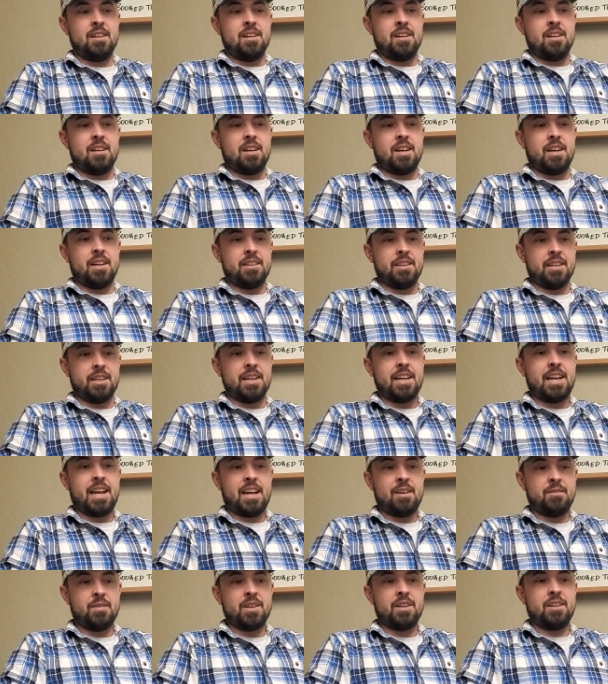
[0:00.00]
I think
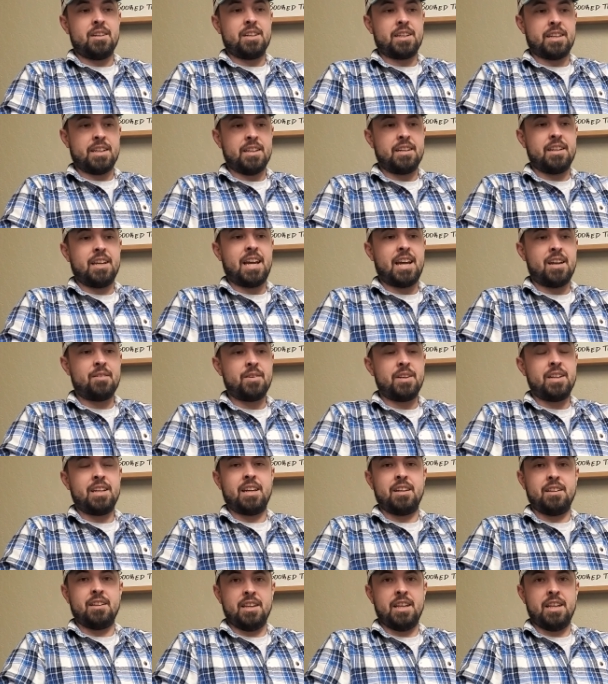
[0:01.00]
having
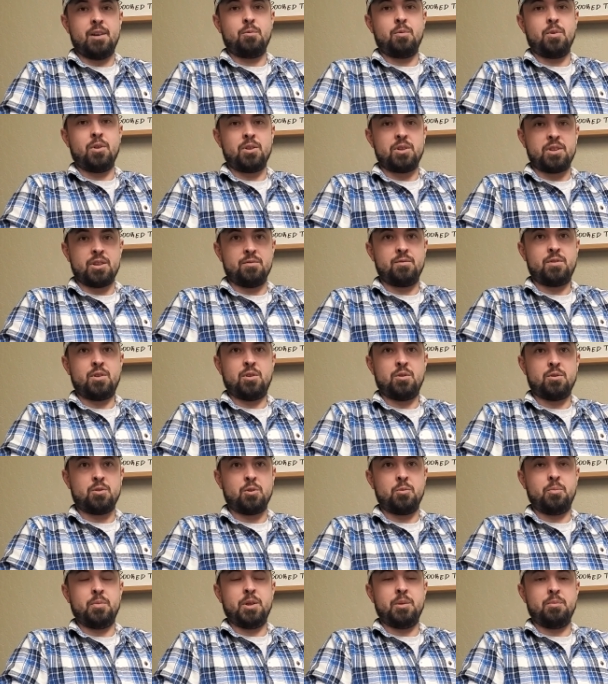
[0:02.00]
that network of
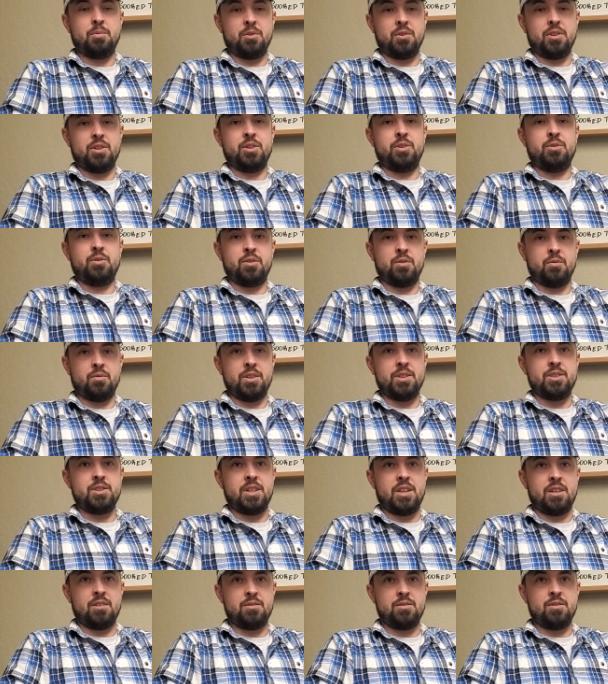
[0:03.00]
local people that you can reach
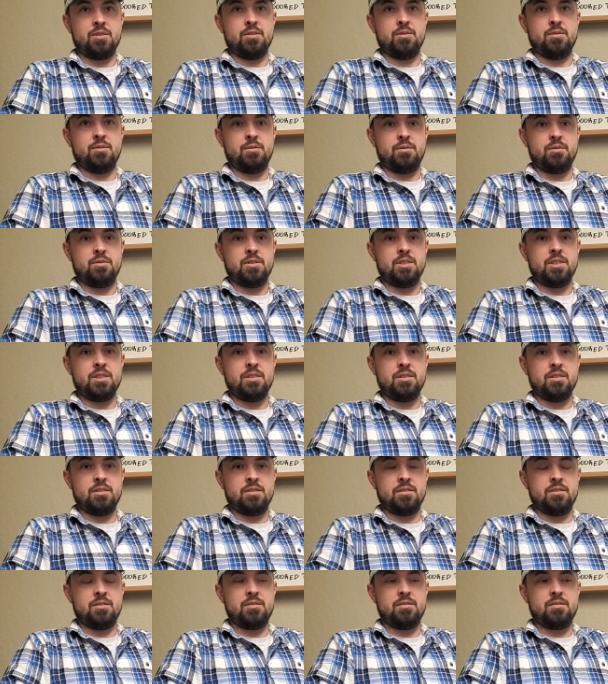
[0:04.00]
out to
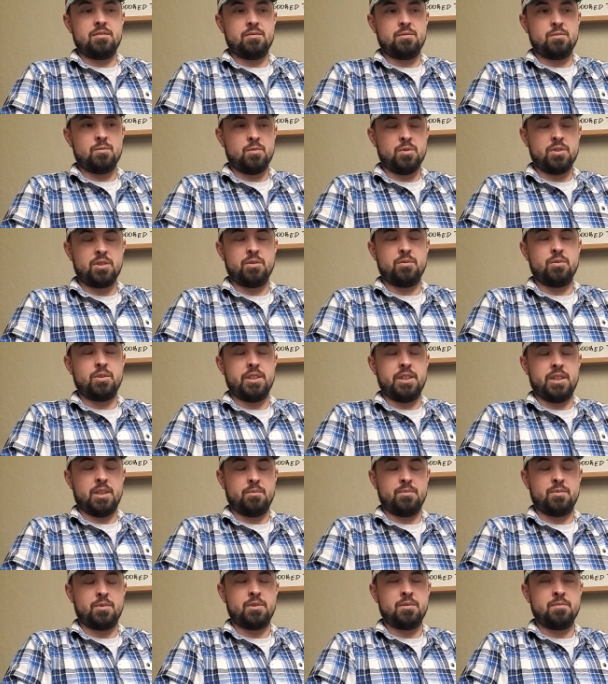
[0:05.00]
is really, really
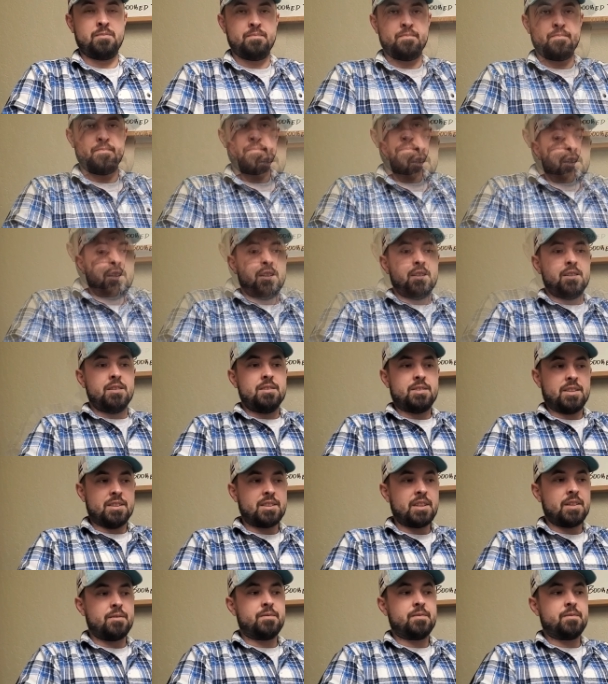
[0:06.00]
helpful. Since
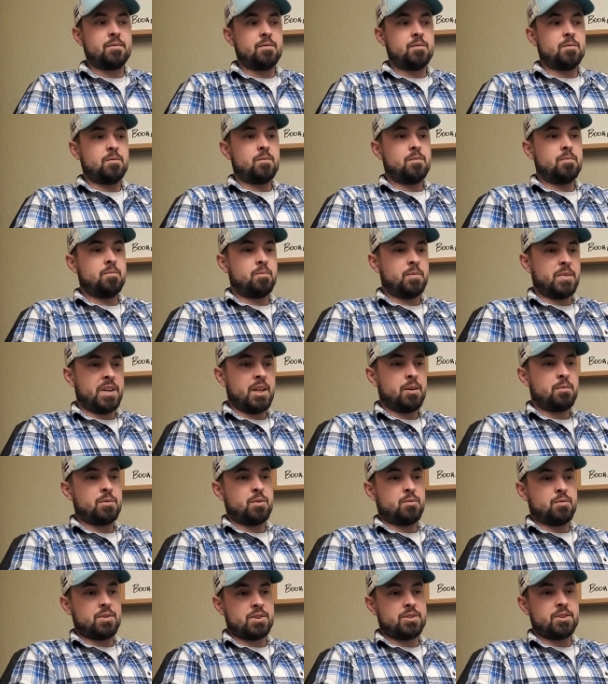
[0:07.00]
I've been able to
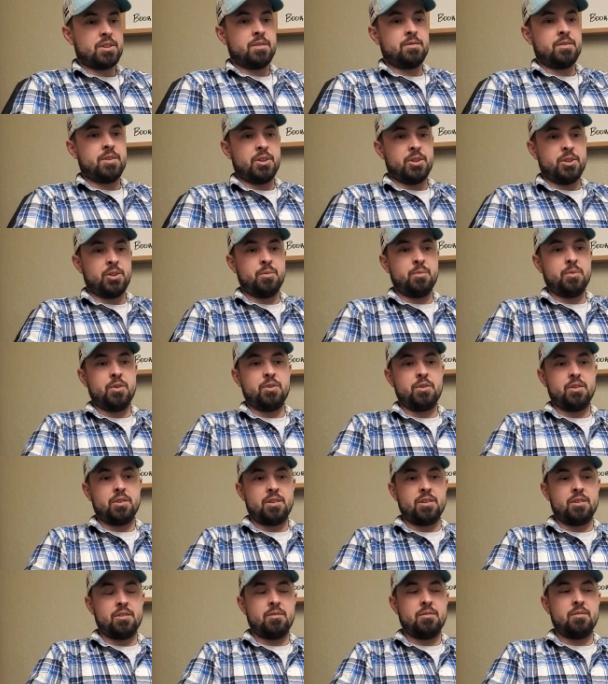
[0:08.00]
receive the eCommunity
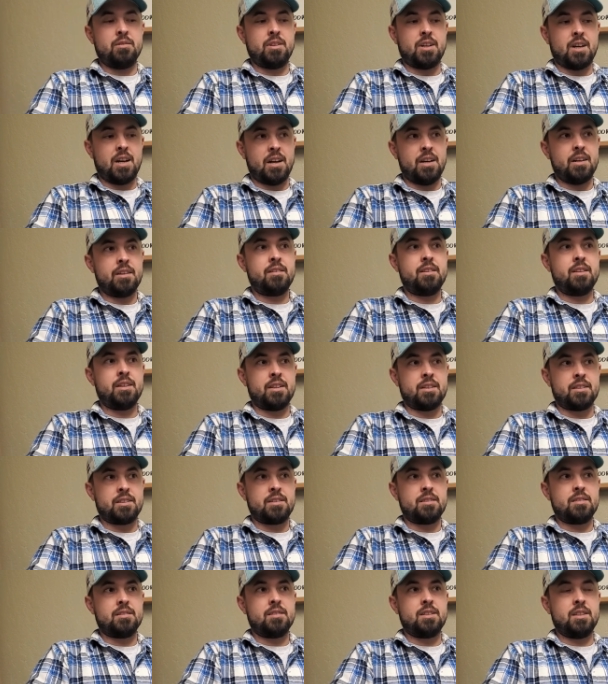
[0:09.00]
loan, I think
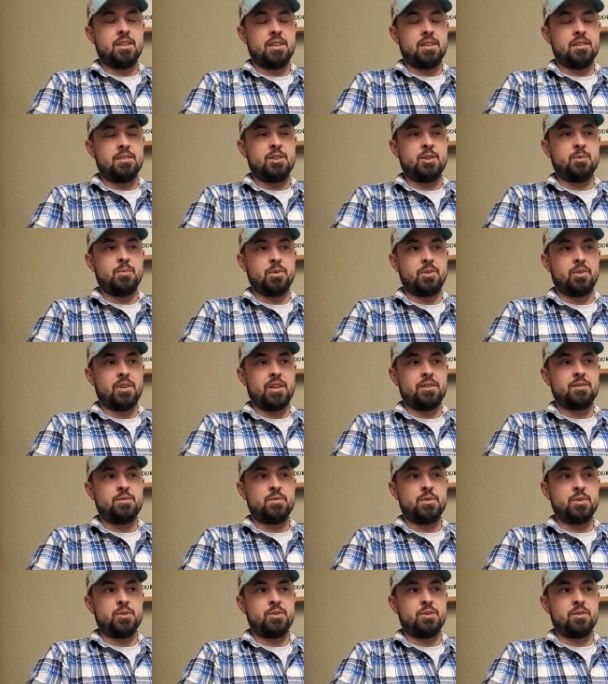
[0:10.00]
Timbercraft's
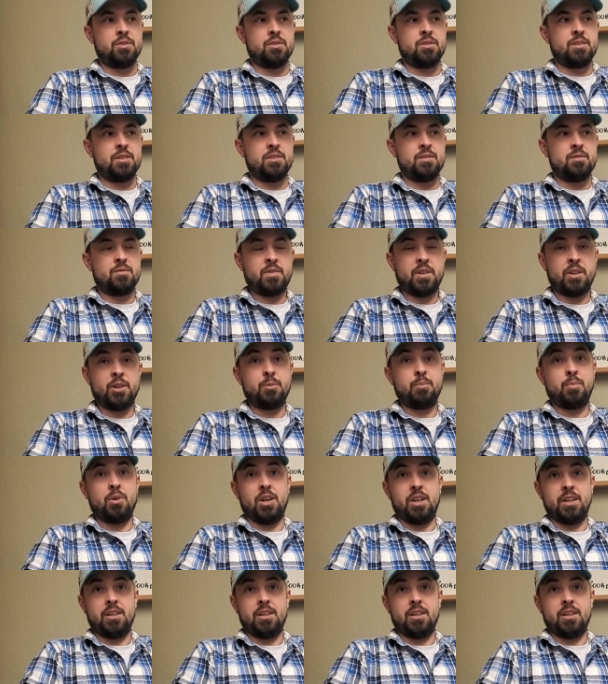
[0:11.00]
future is very bright.